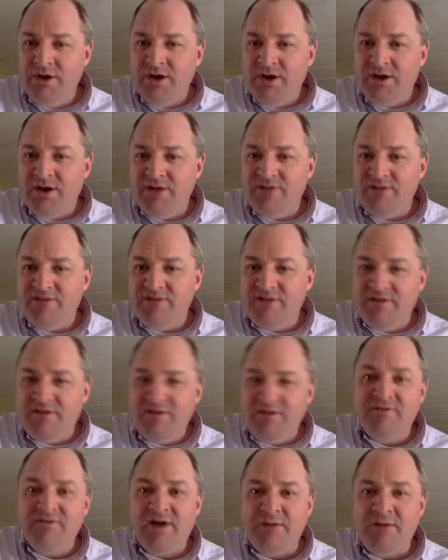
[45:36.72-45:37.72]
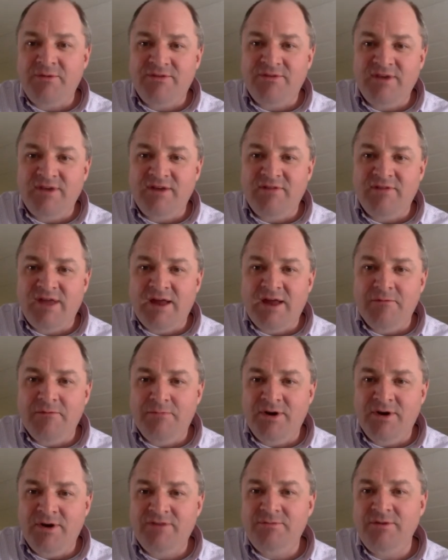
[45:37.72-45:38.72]
75% of that
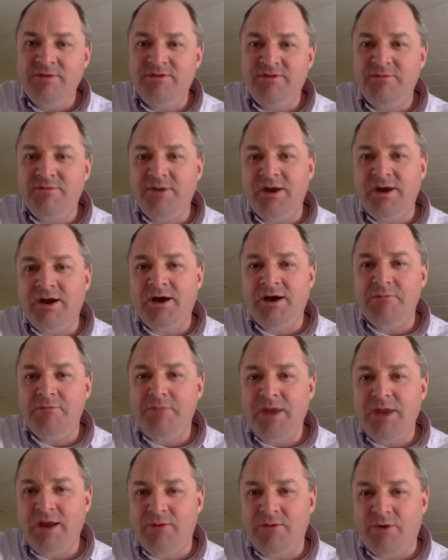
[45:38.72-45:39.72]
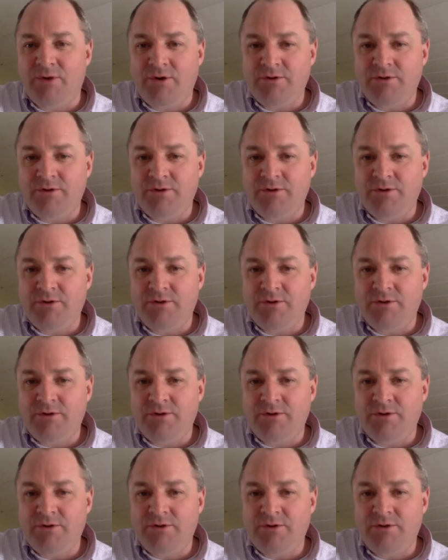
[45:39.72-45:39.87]
must be spent on payroll.